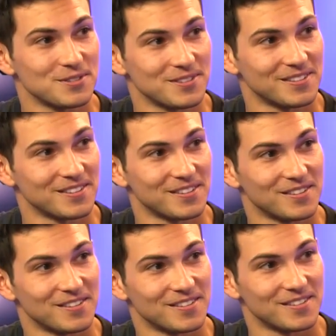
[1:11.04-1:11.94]
Hello,
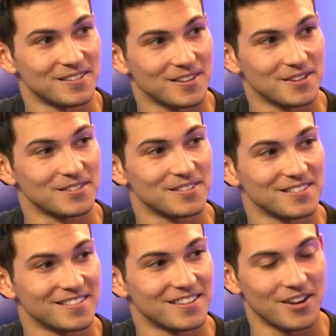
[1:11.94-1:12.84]
hello. Thank My, you for
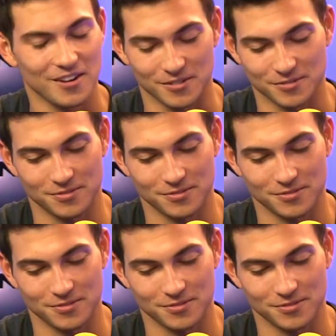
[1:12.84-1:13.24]
coming today. Oh,